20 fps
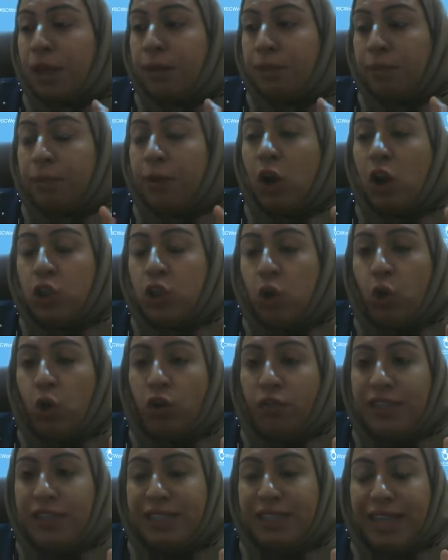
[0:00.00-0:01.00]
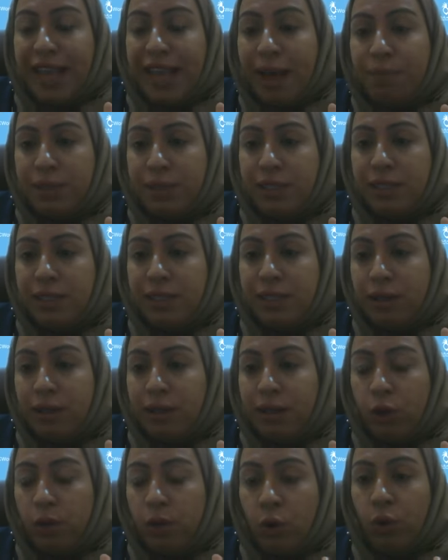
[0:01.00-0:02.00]
because all of these capital
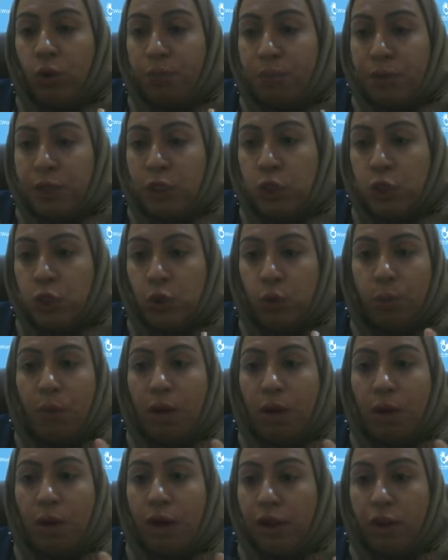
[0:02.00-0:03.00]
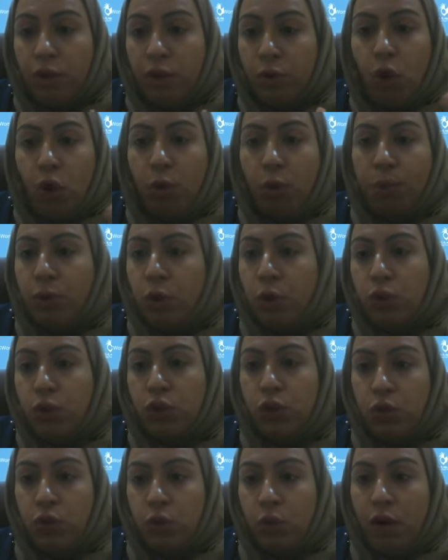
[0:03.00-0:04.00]
equipment you buy, either
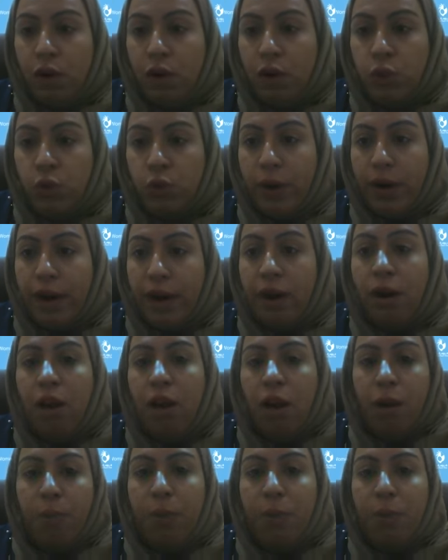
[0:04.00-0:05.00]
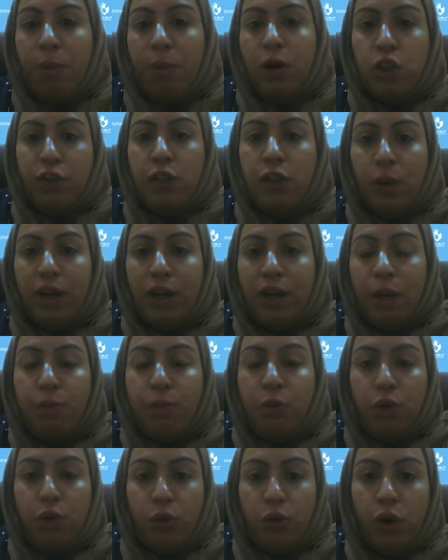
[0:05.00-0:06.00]
computers or hardware, part of it will come
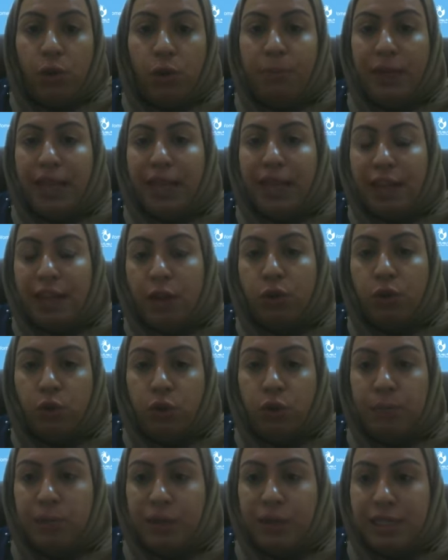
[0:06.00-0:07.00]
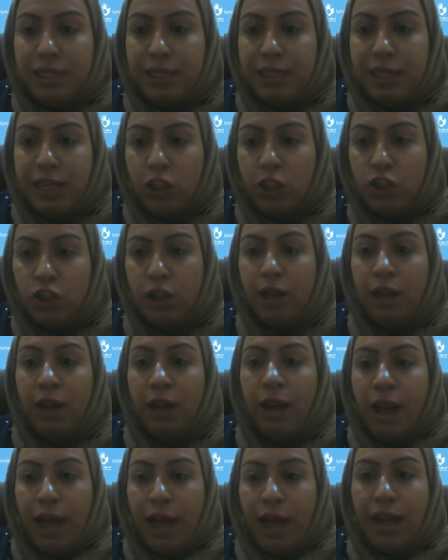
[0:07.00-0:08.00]
through your P&L through depreciation
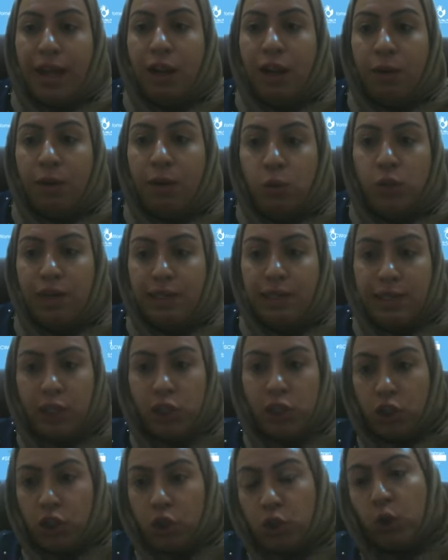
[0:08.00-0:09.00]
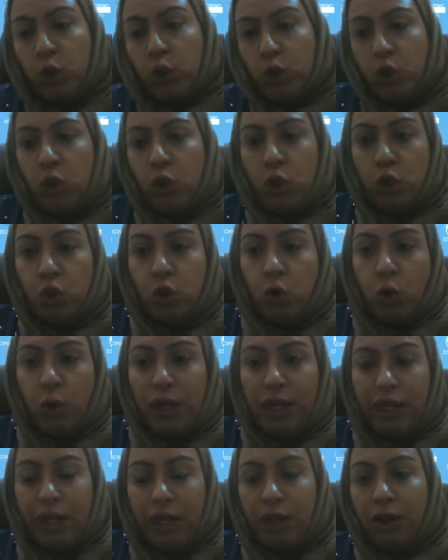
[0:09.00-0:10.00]
and amortization. So it's not
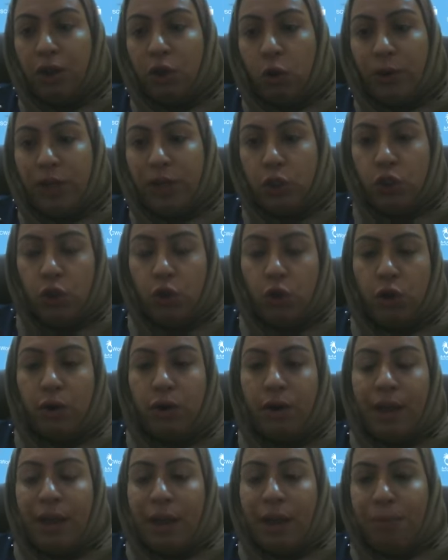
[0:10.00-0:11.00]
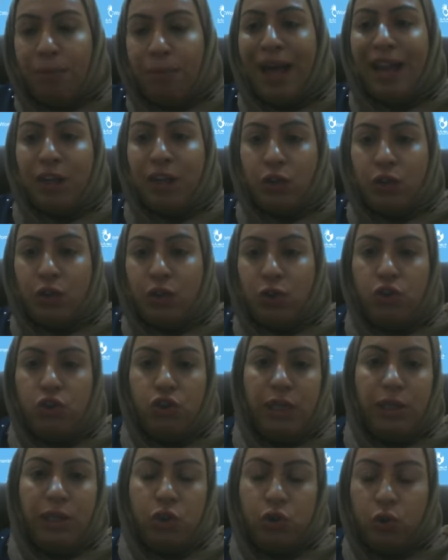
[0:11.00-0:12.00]
only going to your balance
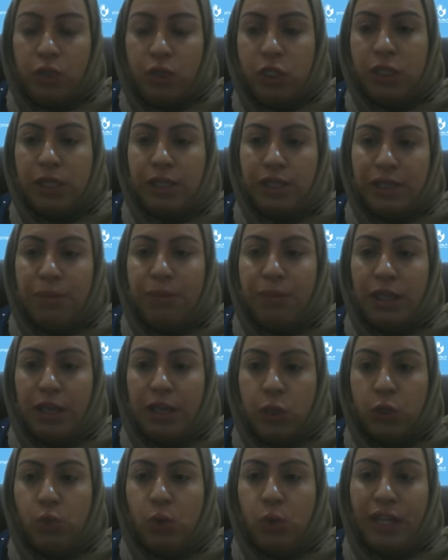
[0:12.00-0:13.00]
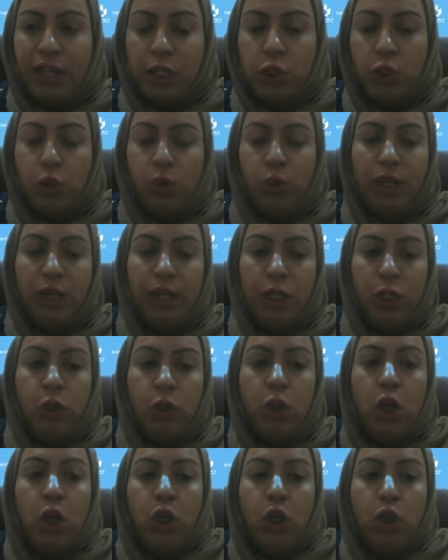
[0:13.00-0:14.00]
sheet. So this is something as well that you will need
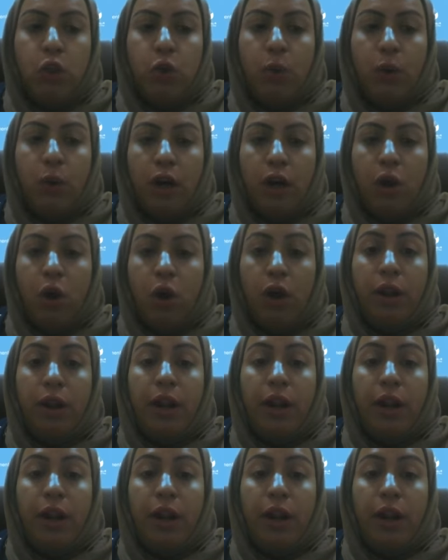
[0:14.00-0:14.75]
to work on.